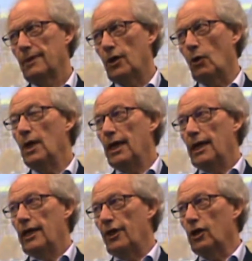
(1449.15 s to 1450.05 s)
Now,
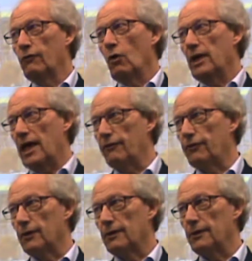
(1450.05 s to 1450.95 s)
think of all the
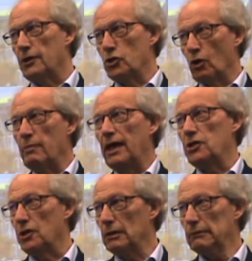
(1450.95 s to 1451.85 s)
effort that John
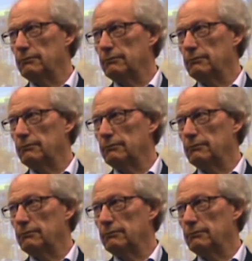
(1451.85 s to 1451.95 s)
Major,